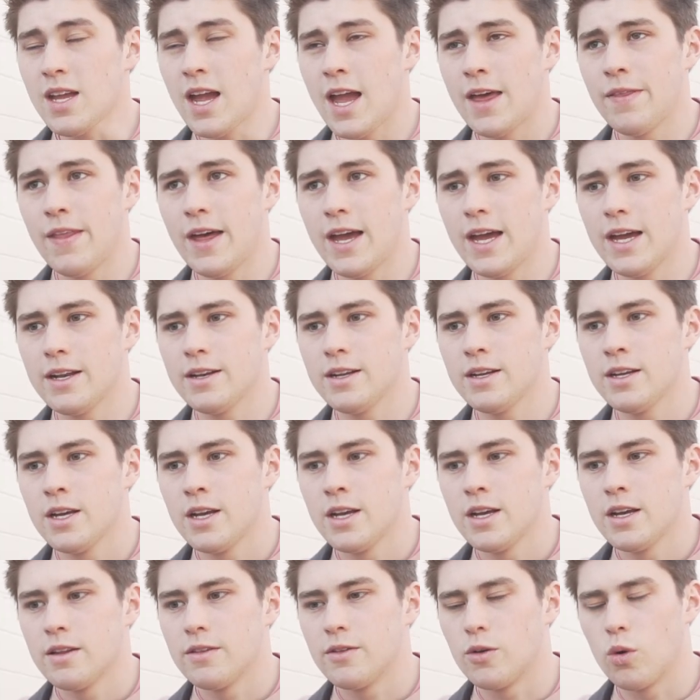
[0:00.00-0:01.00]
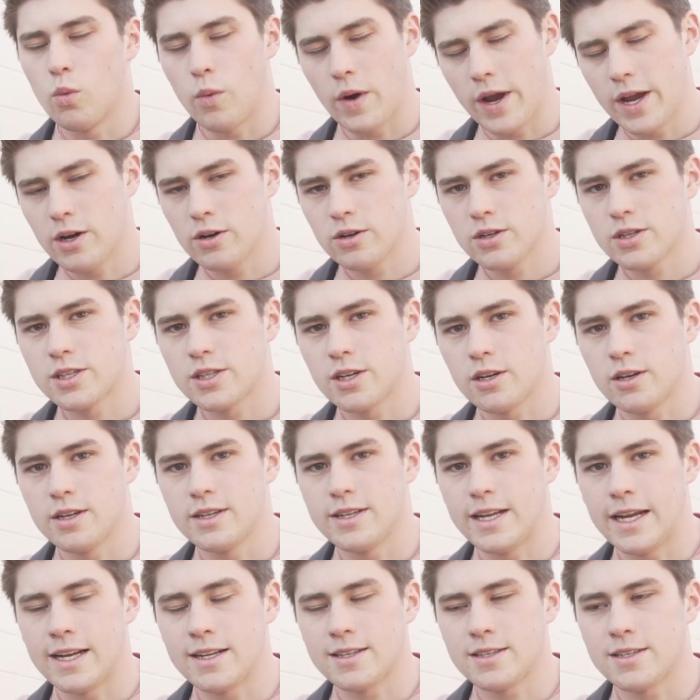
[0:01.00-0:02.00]
And then the waiters
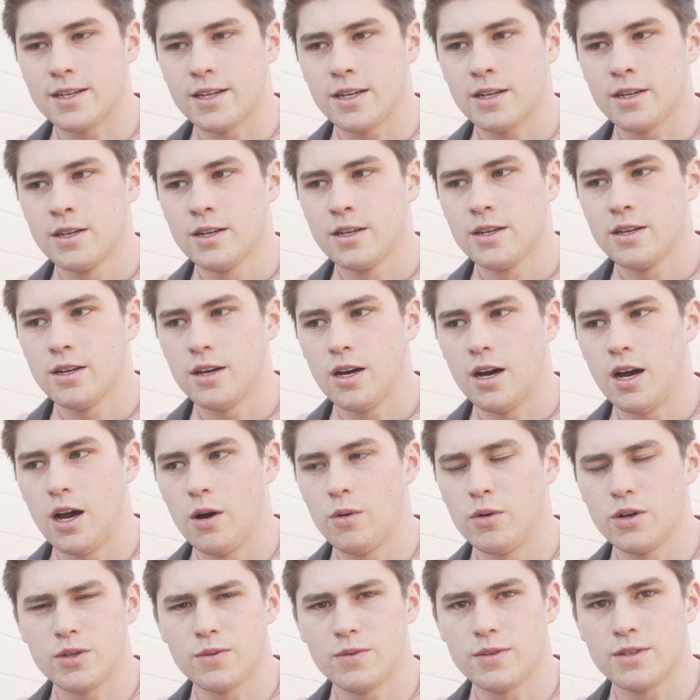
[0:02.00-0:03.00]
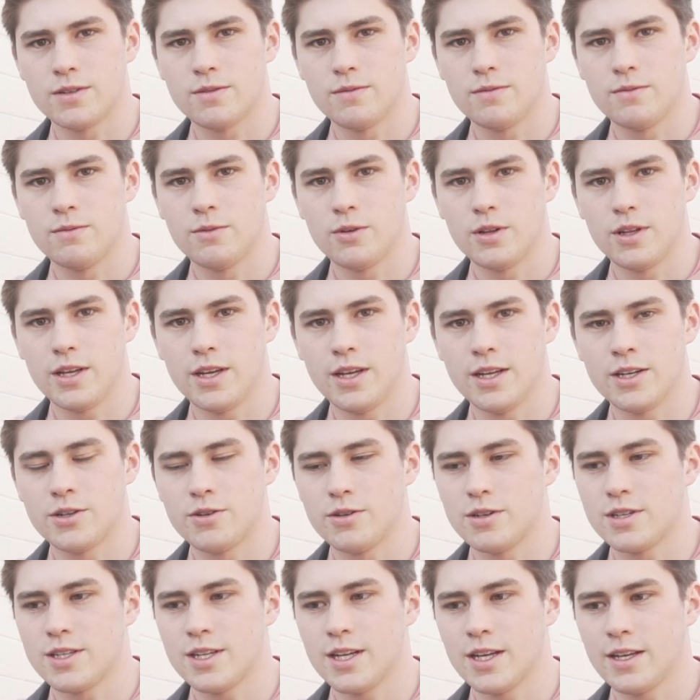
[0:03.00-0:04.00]
started dancing, which was really
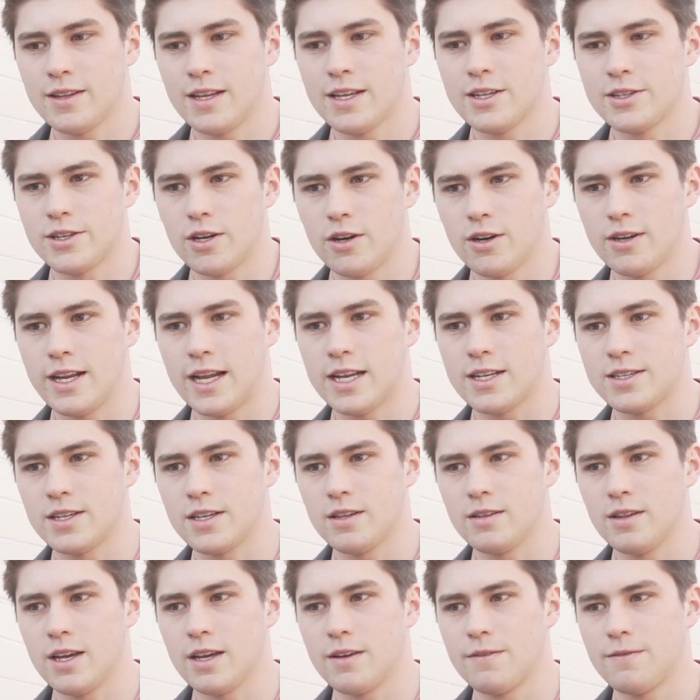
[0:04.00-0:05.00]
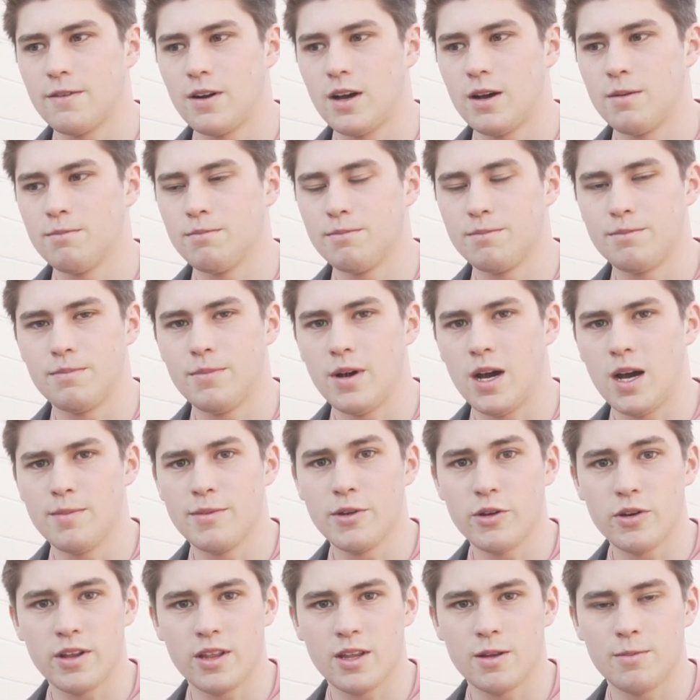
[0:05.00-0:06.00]
interesting. They started dancing like from
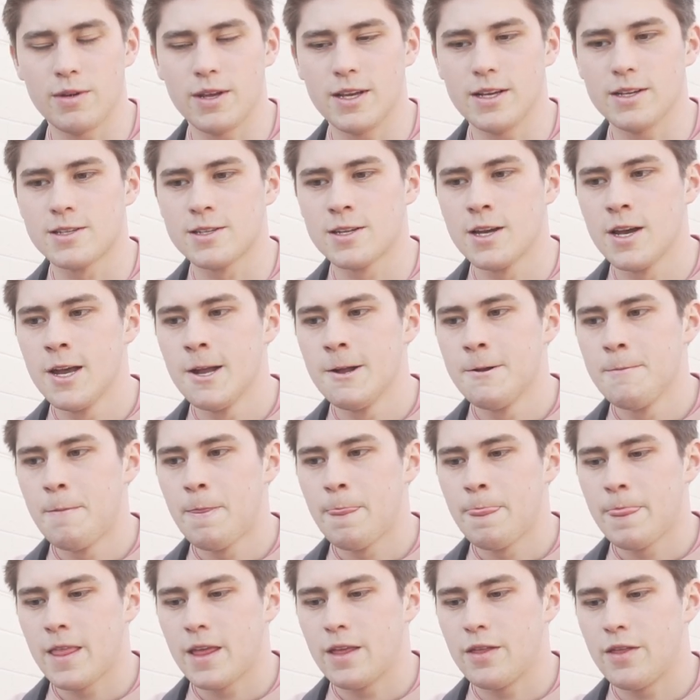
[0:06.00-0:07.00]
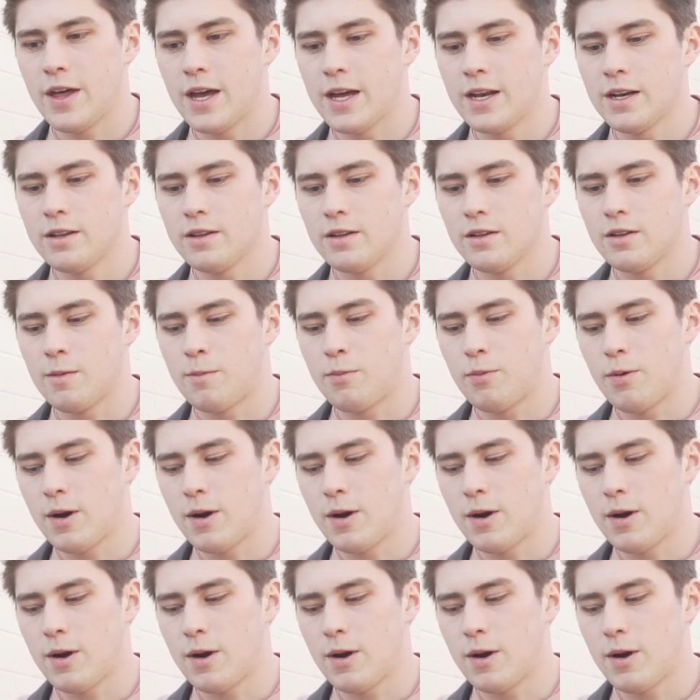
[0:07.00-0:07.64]
Beauty and the Beast. Then the